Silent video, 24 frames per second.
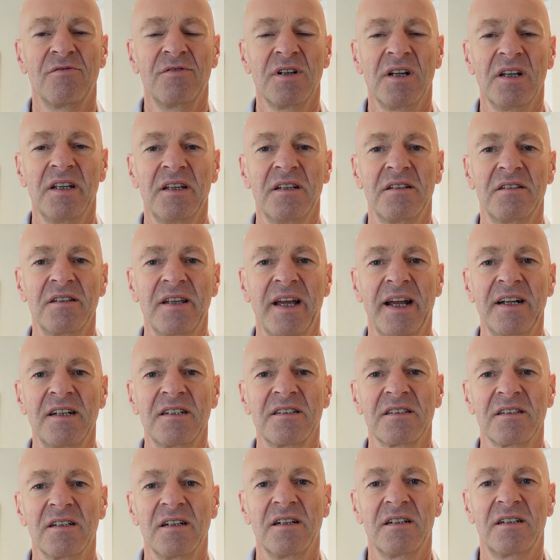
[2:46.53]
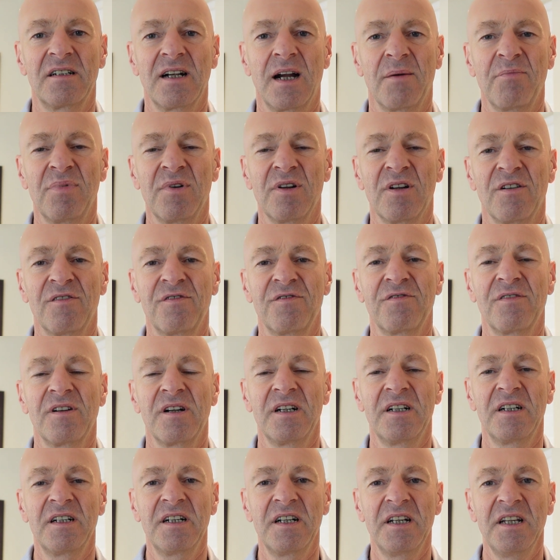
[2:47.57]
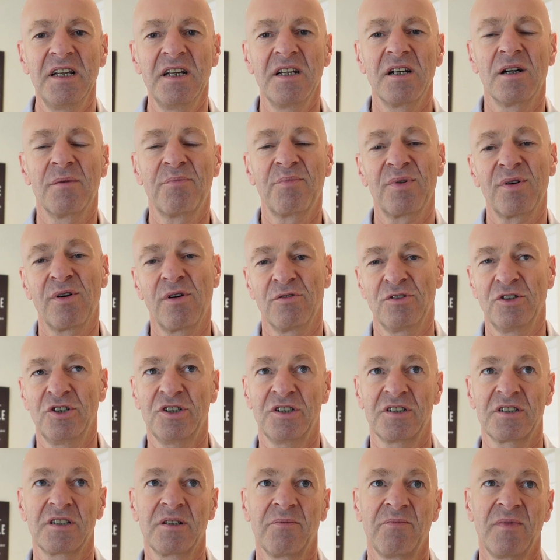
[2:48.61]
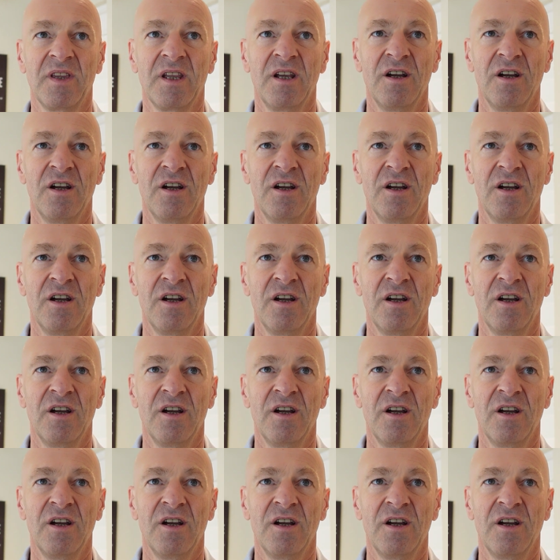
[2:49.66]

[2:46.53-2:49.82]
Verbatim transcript: really takes a couple of key approaches.